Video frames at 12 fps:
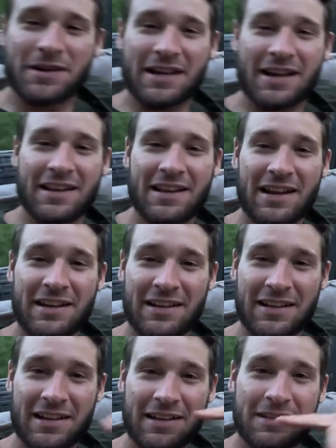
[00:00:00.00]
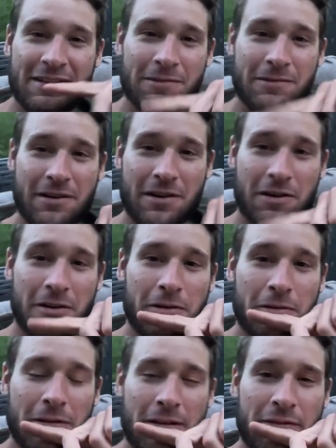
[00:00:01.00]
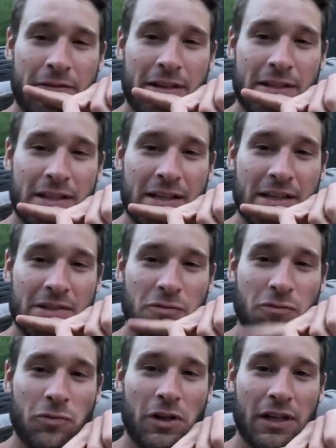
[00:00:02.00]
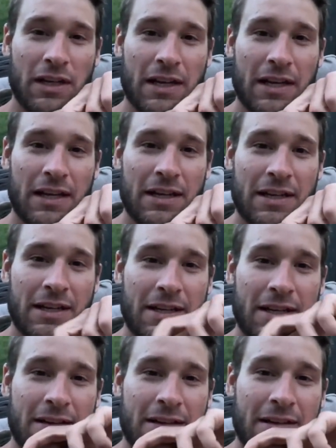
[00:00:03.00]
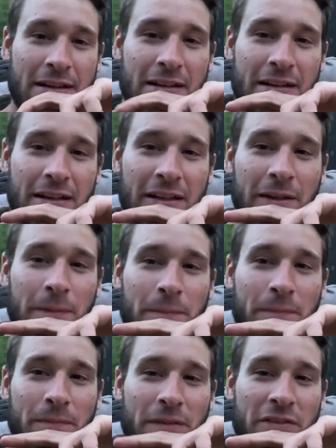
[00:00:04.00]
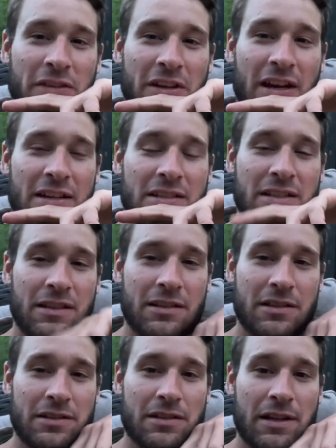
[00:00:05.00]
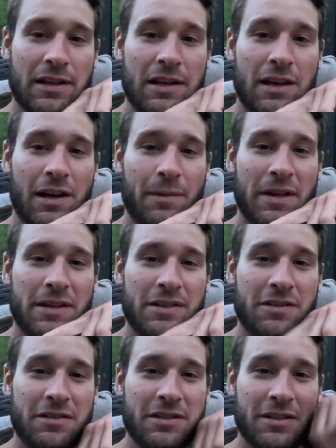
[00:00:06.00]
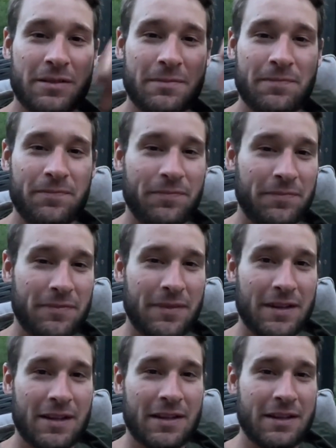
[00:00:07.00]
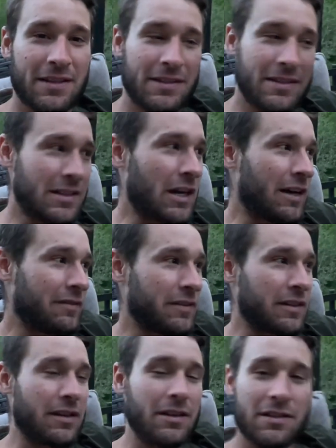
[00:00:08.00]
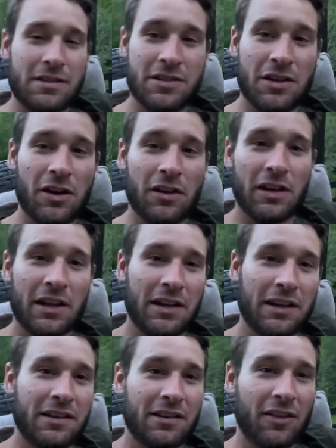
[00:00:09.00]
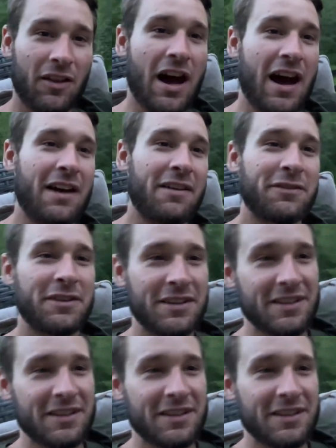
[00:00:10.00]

me. I'd like to know if this thing is working. If you guys can just like comment or something. This is off of Starlink live.